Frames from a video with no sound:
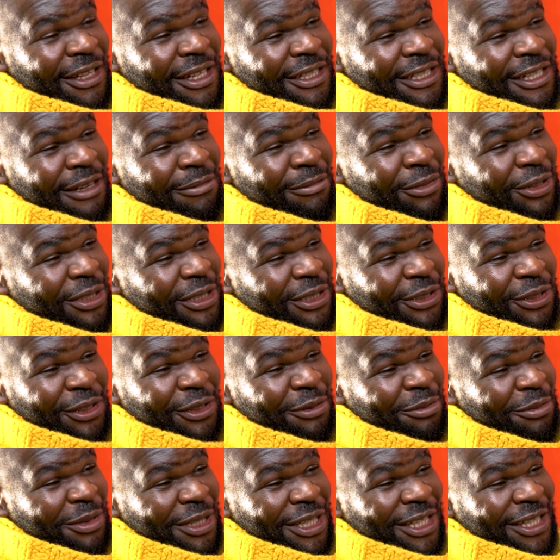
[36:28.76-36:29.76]
somebody told
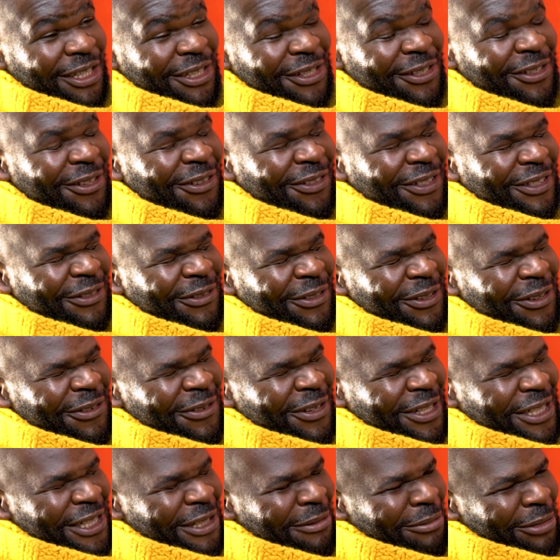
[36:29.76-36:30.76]
me you know you know
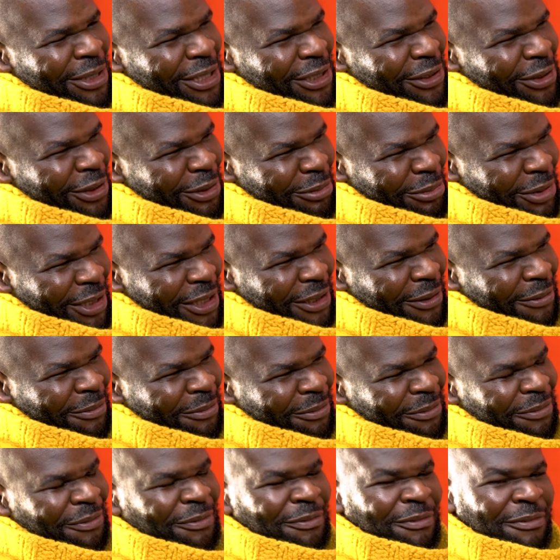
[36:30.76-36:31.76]
what somebody told me yeah
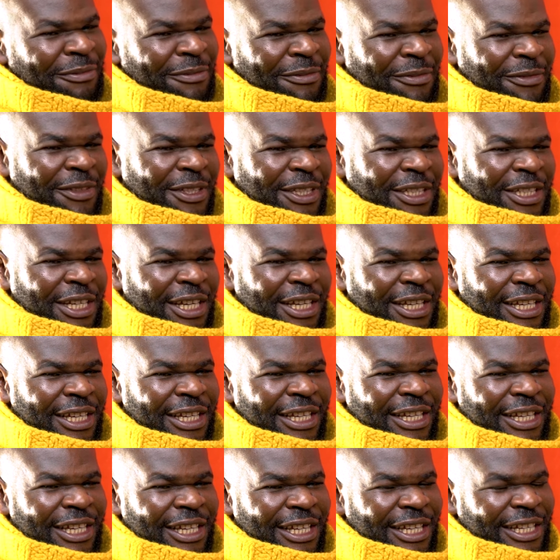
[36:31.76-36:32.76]

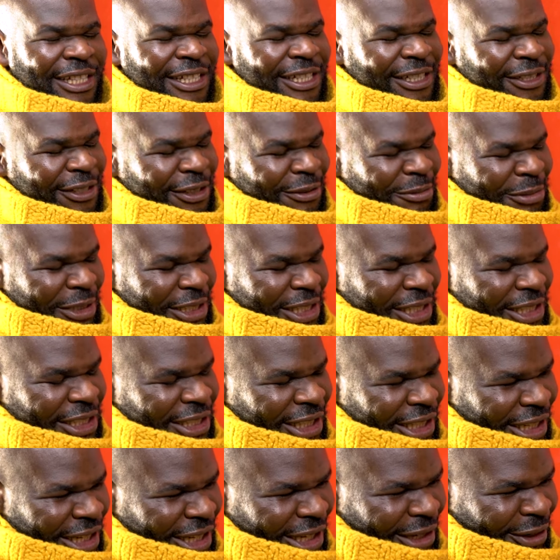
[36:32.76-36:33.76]
he told me that
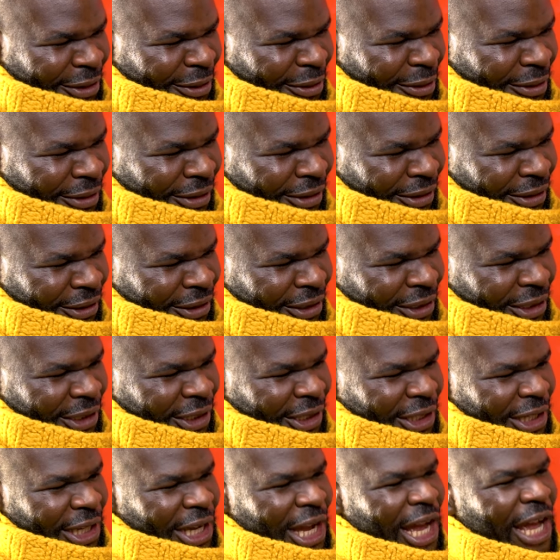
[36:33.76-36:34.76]
Jagero
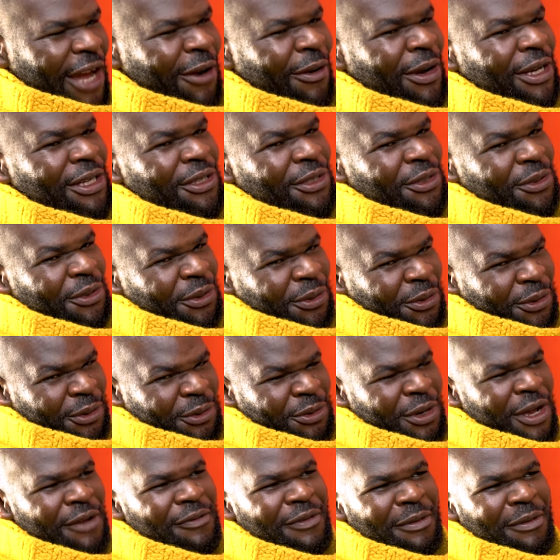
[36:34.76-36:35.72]
I want you to have a